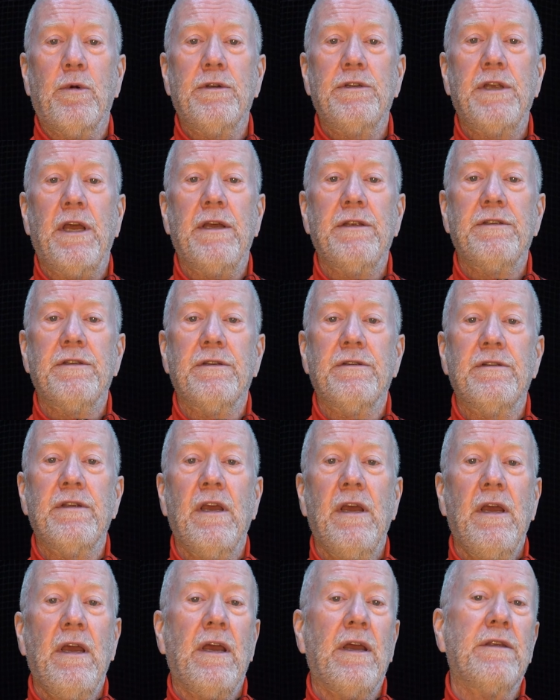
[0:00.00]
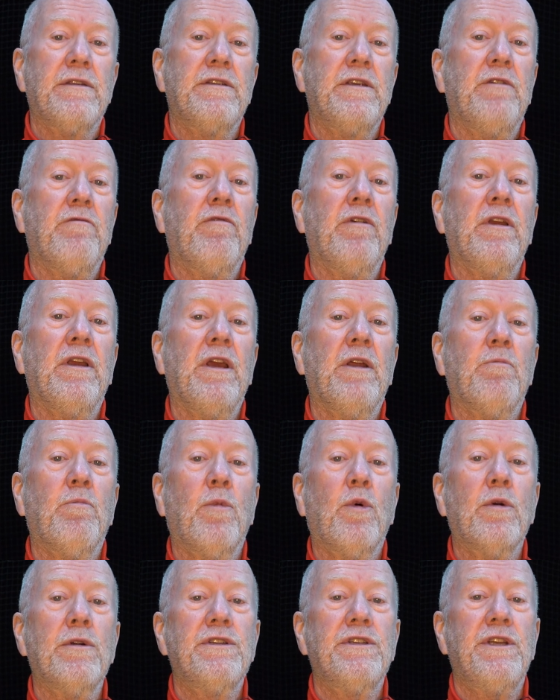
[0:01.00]
chances and see if we can get
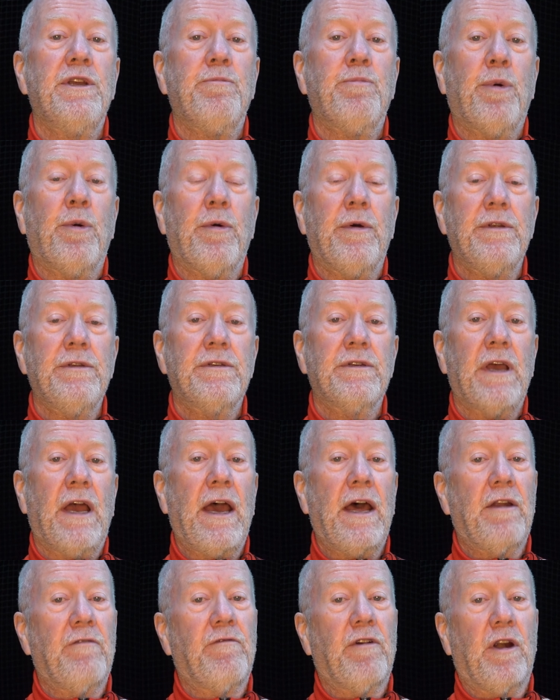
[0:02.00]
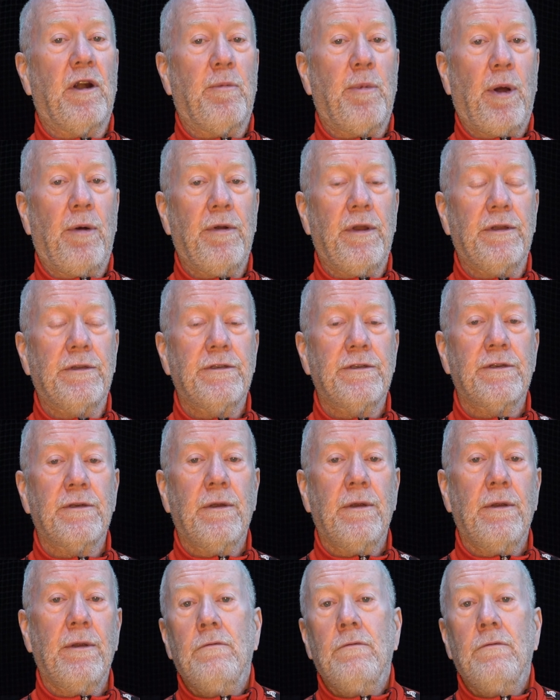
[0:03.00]
more cheap points out of our opponents.